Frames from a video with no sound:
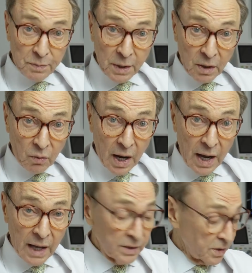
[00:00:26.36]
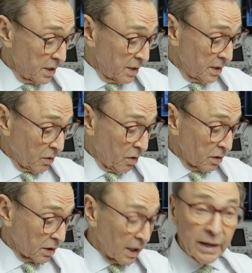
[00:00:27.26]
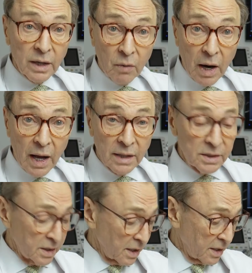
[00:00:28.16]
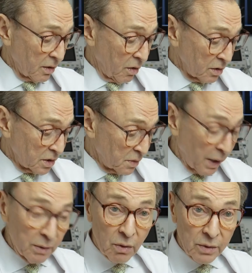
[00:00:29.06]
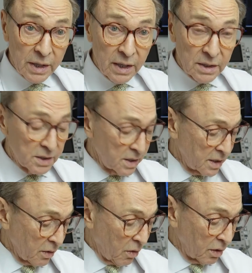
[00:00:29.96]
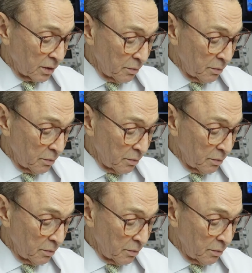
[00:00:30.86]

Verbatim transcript: spinning rods, they're called gliding rods. They're called spirochetes. They're called